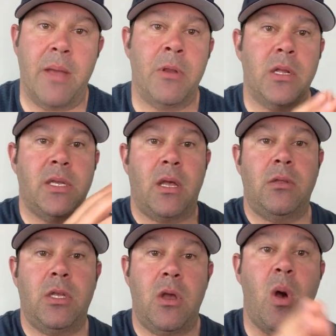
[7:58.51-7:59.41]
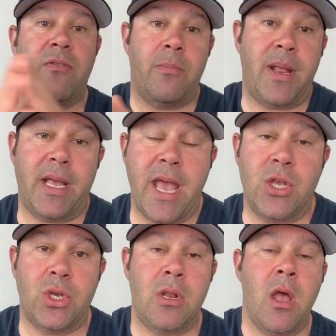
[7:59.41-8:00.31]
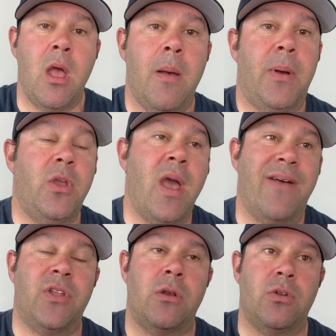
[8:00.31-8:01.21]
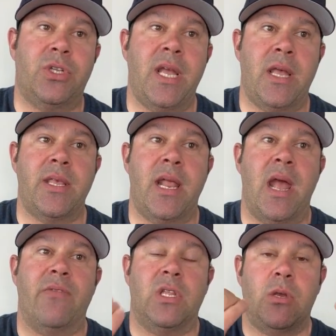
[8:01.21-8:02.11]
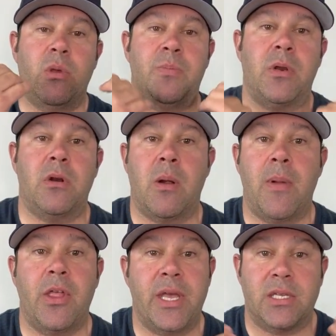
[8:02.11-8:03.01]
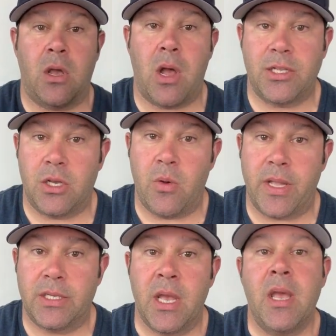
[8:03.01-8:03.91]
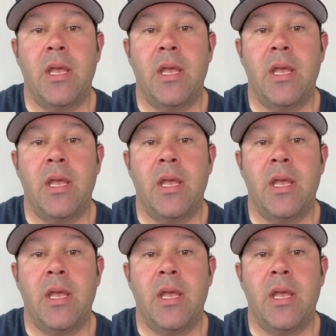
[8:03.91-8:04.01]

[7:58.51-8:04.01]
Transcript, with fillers: I'm not telling you to go off your medication, but you have to understand that everything we put in our mouth has a consequence.